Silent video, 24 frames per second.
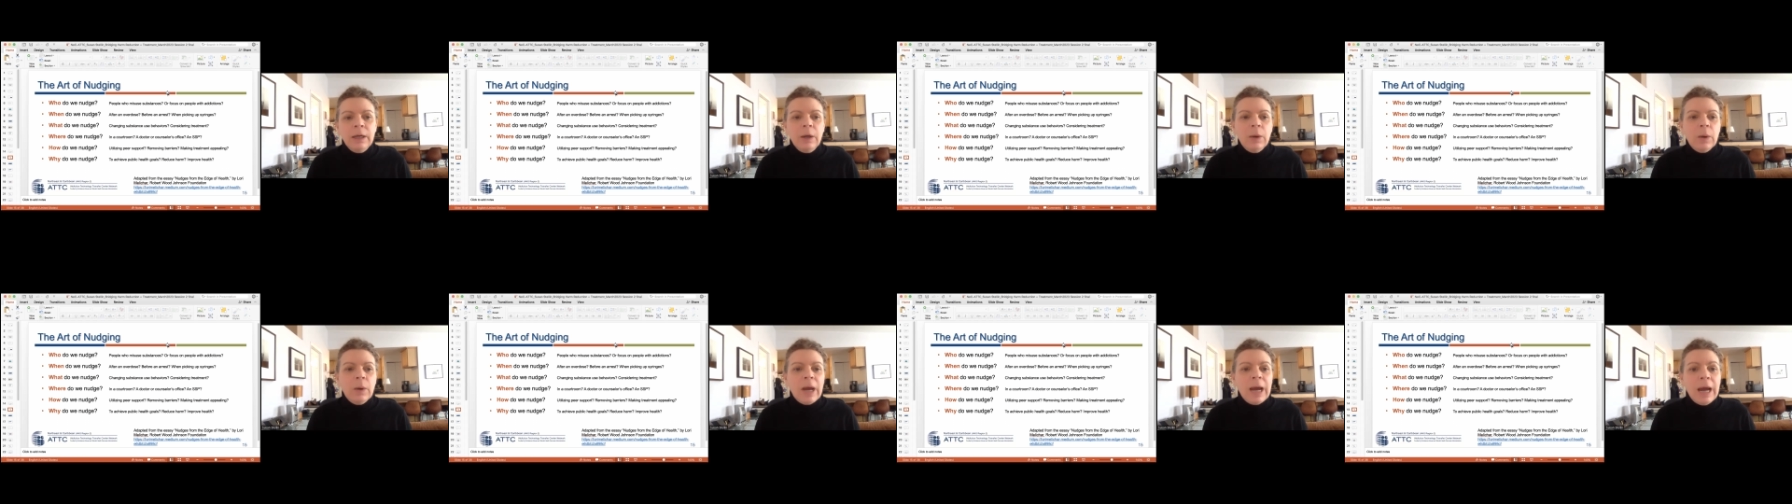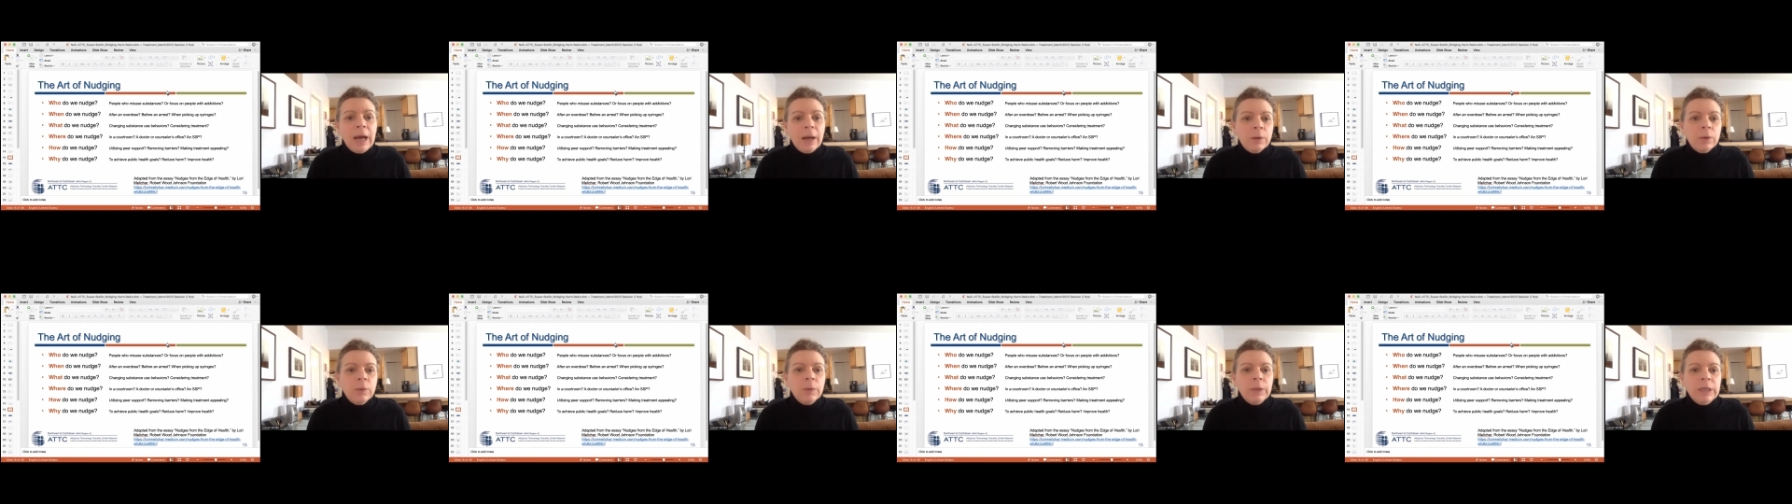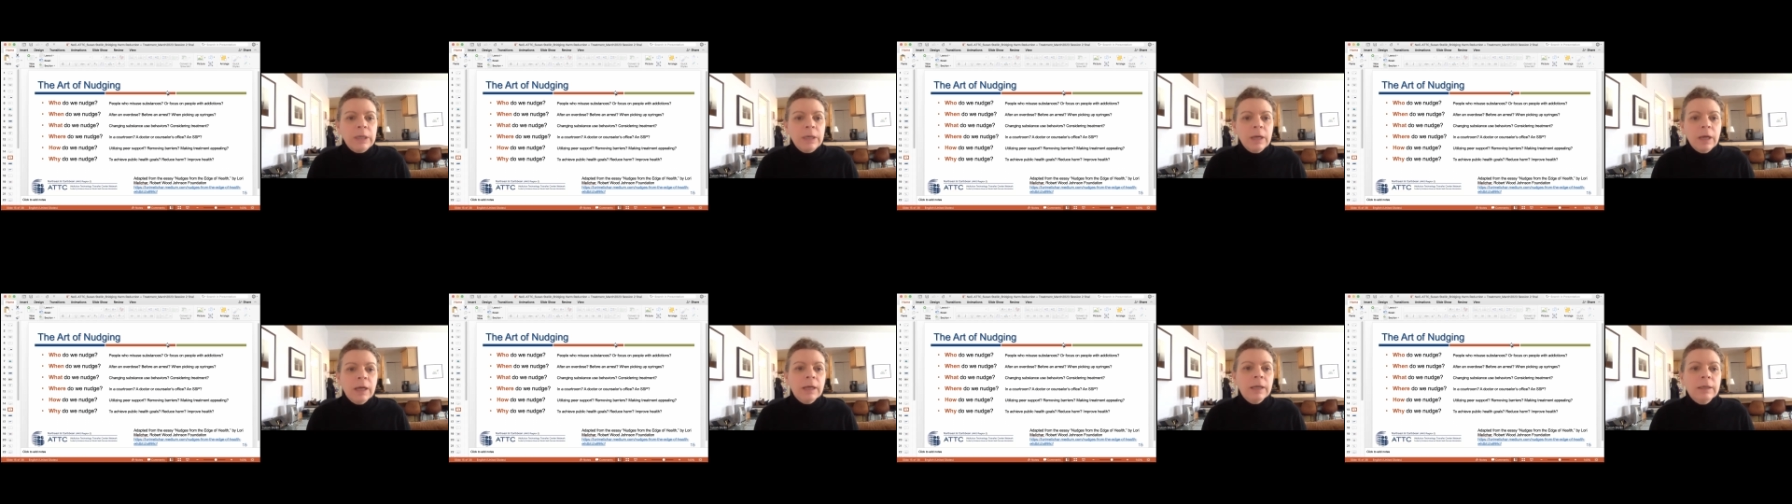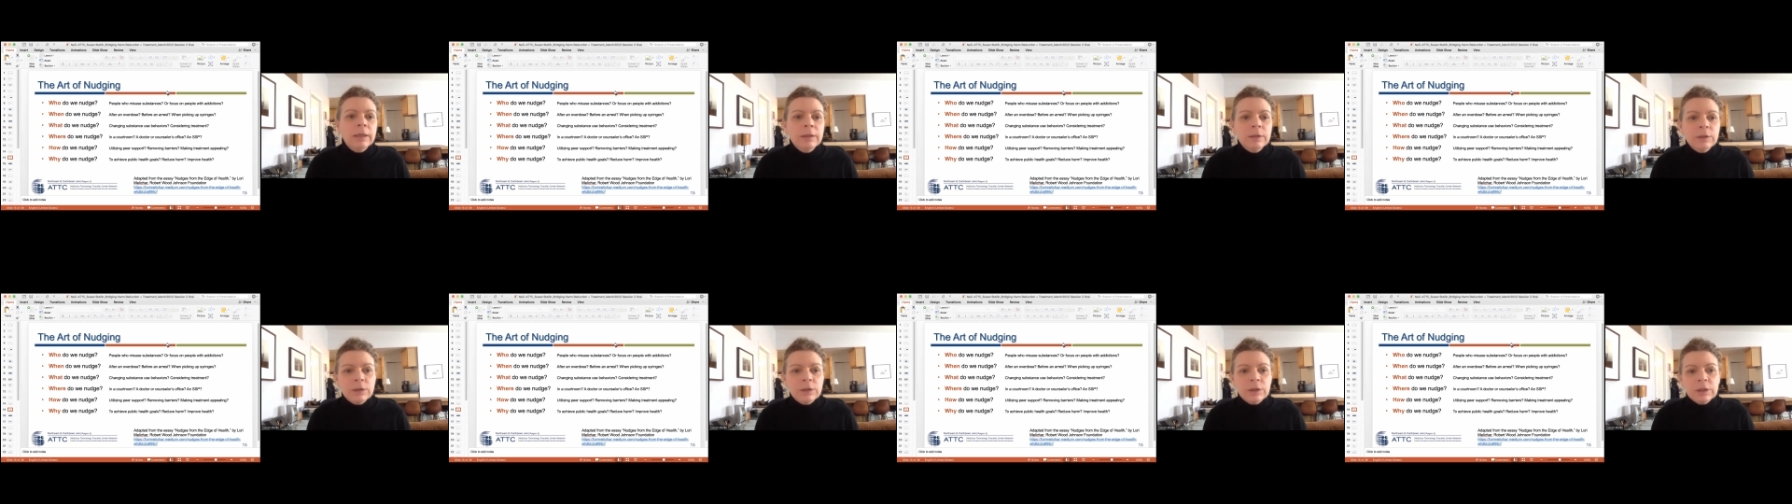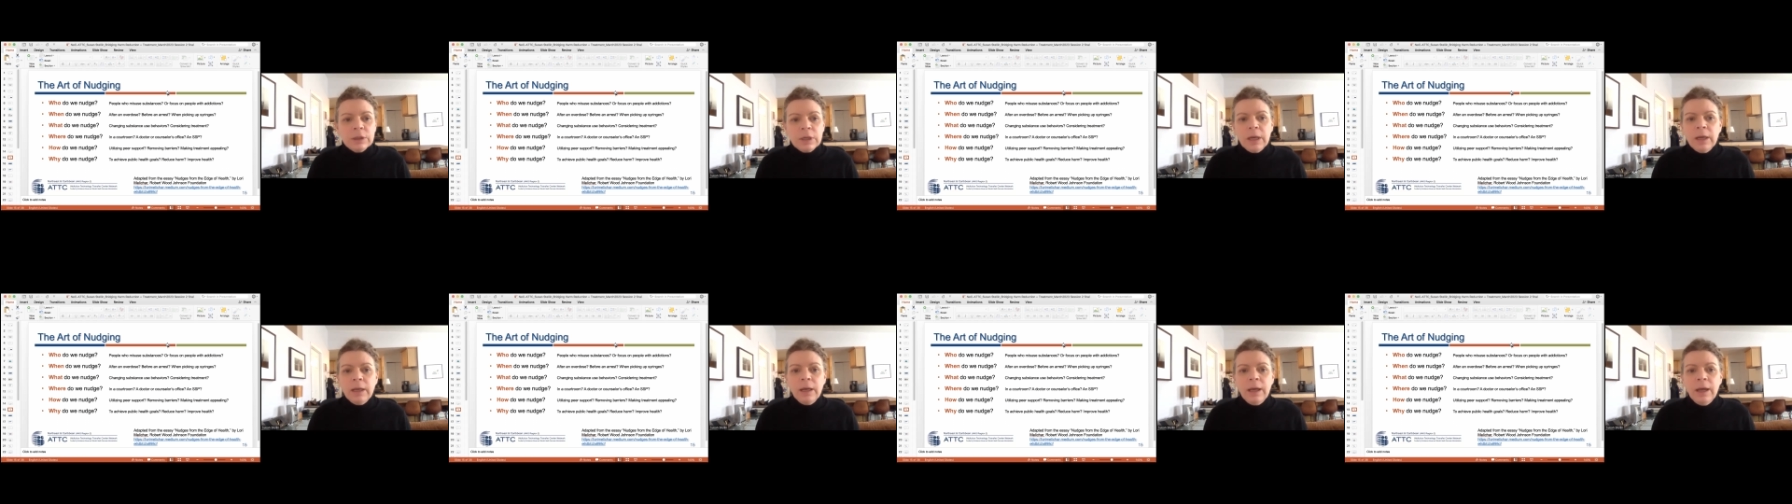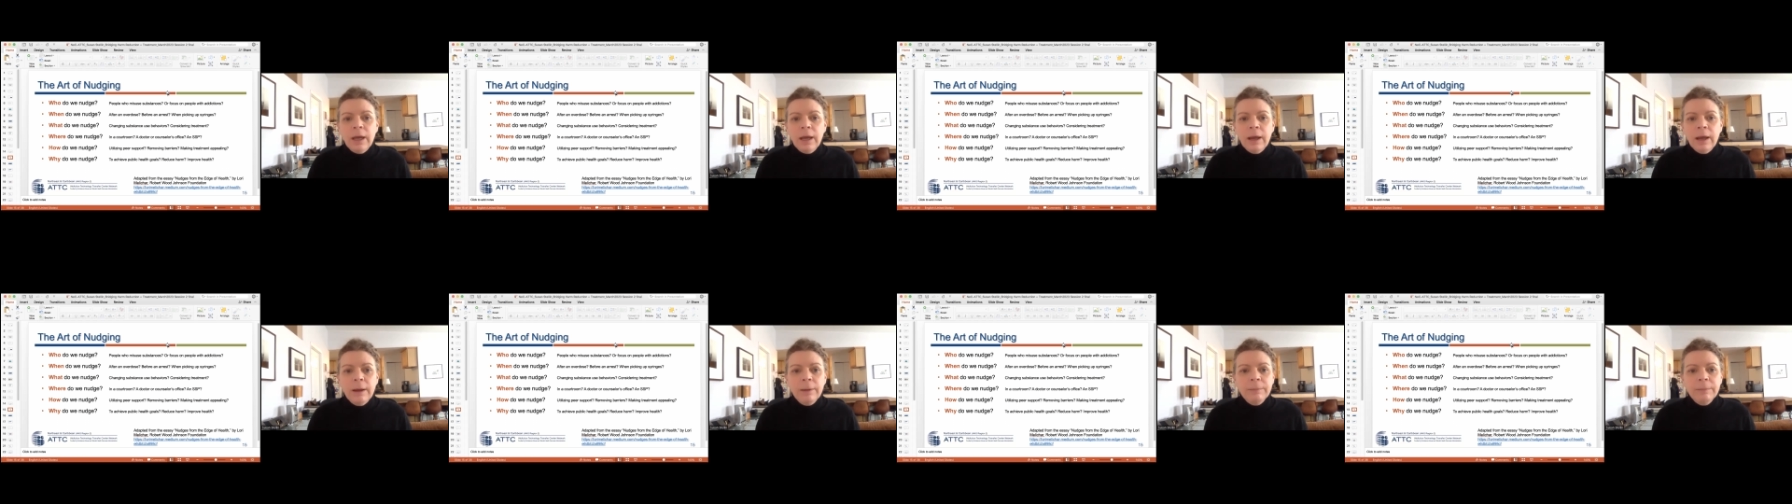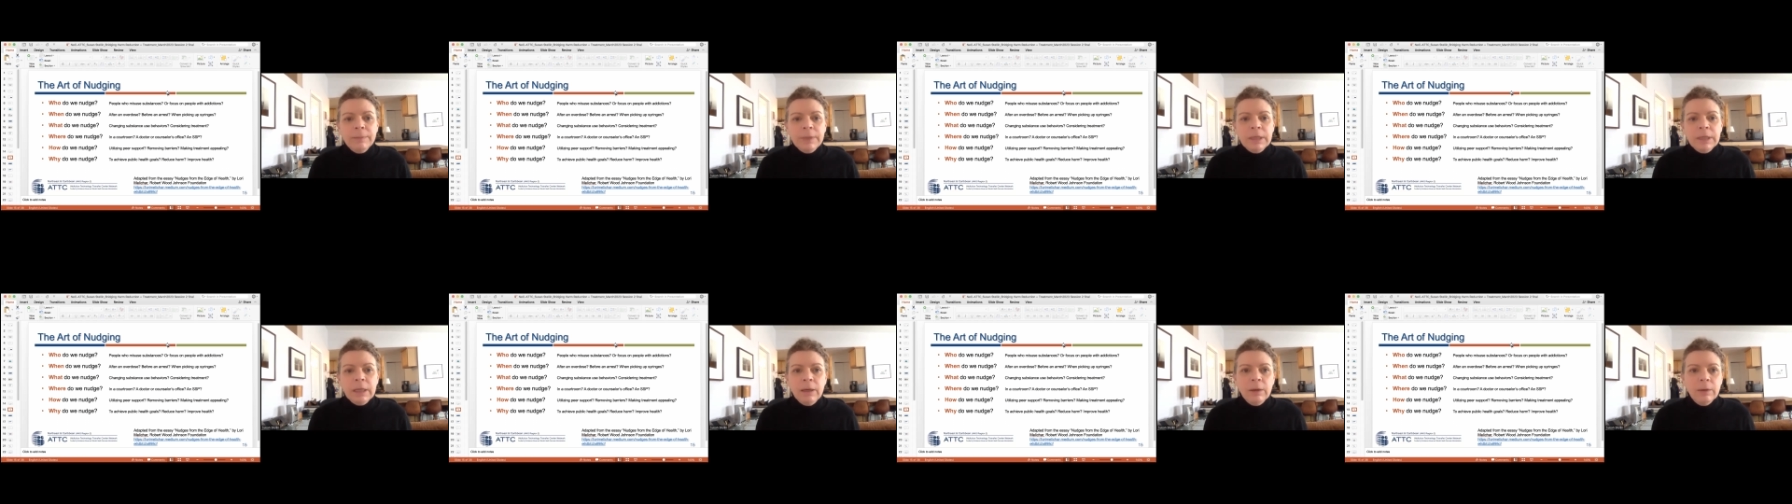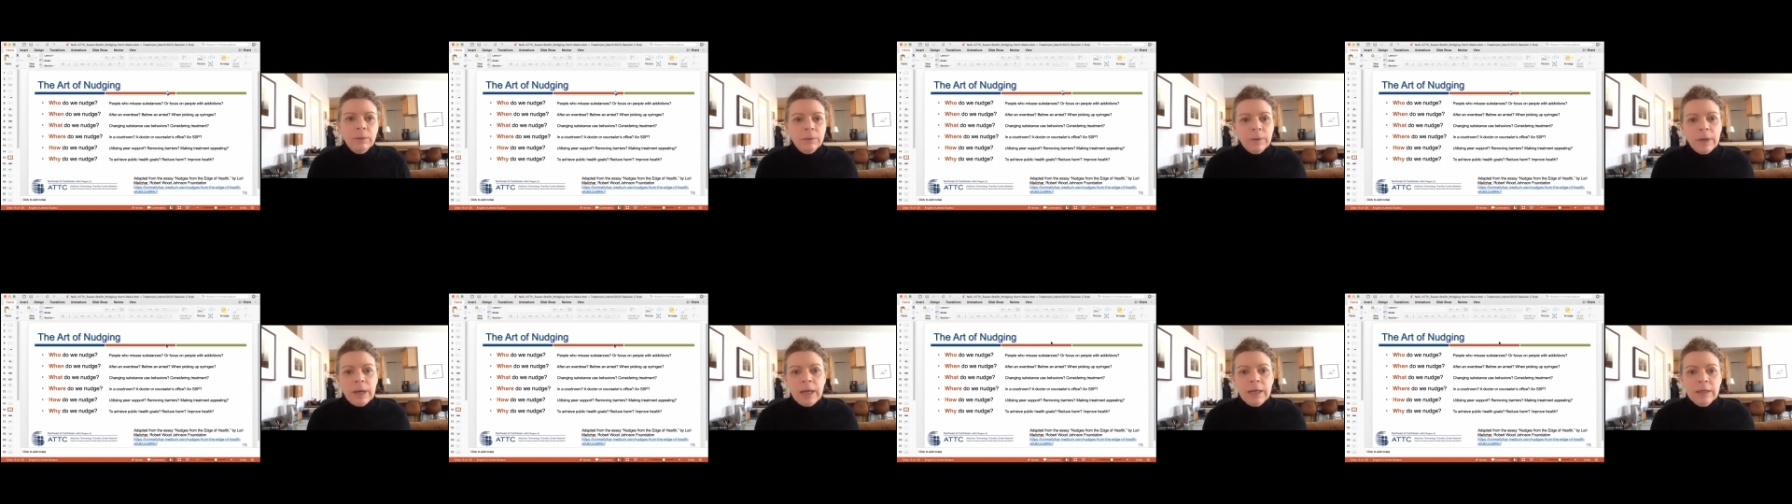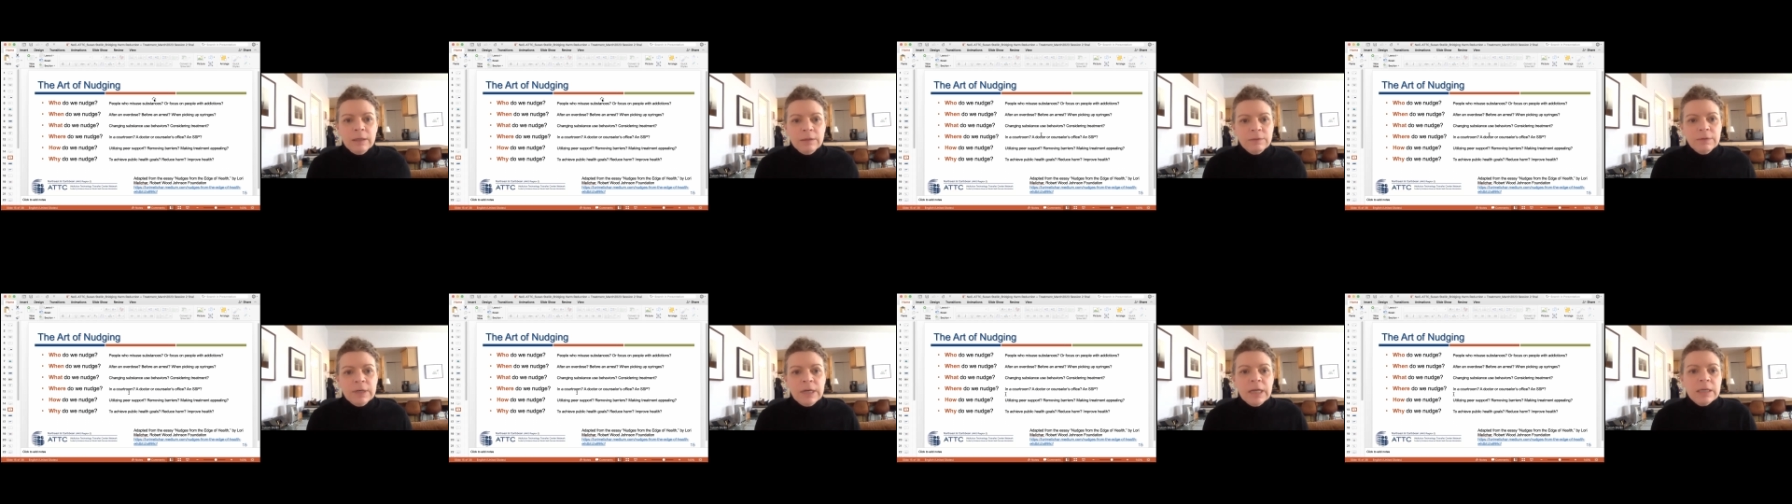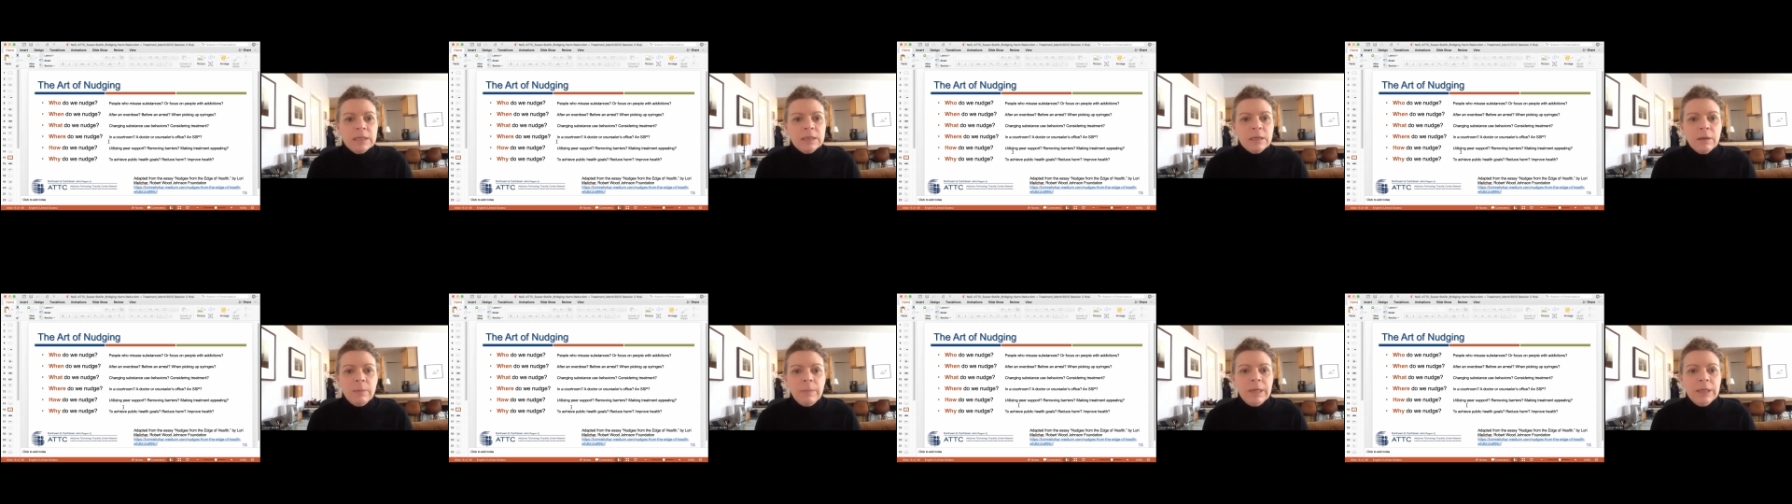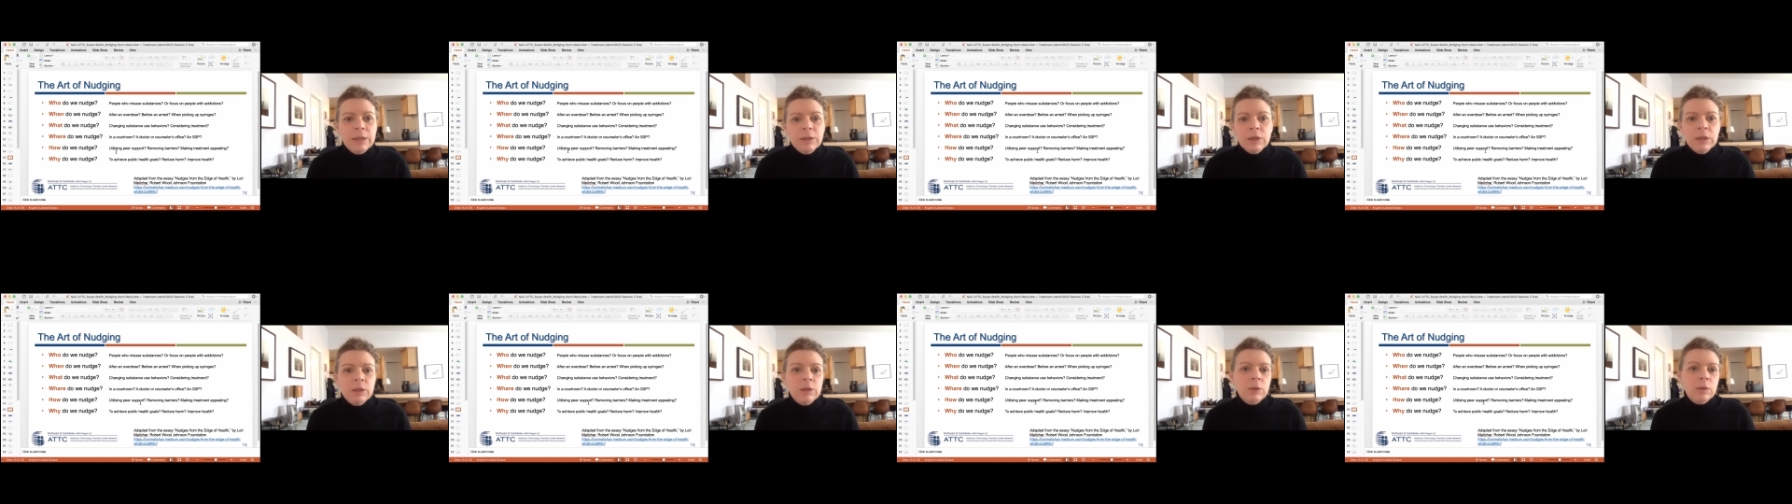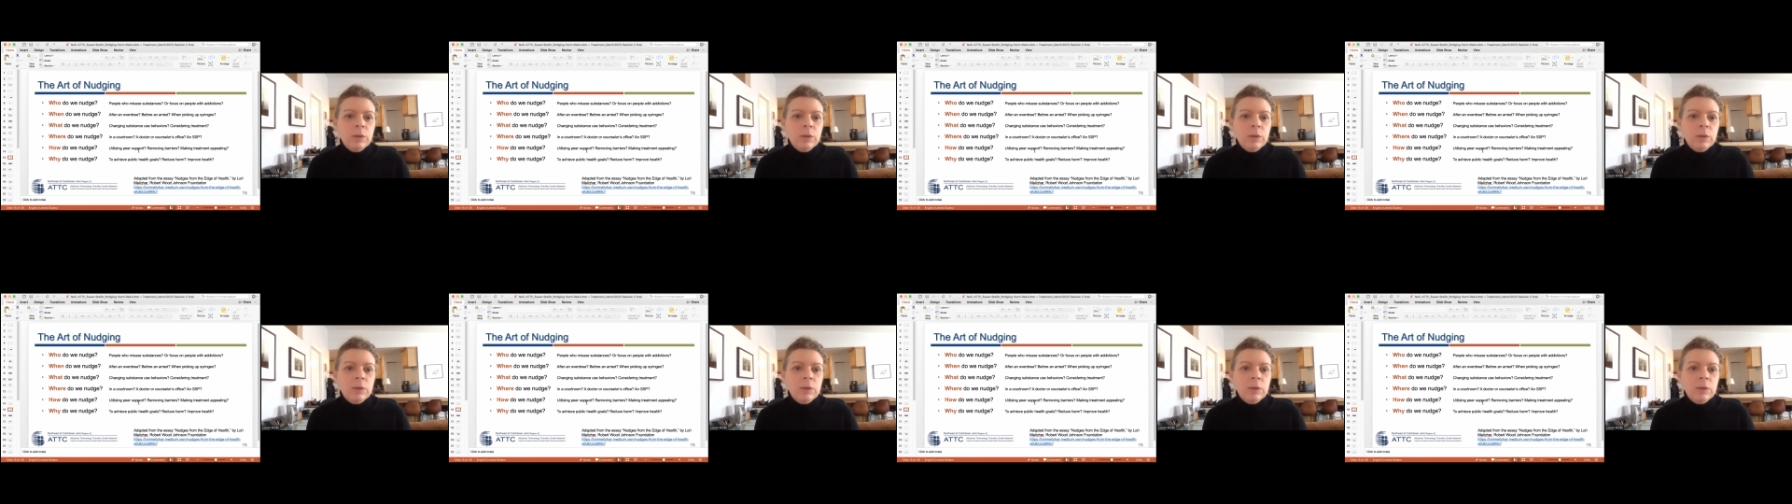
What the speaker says: How do we nudge? As Vanessa mentioned,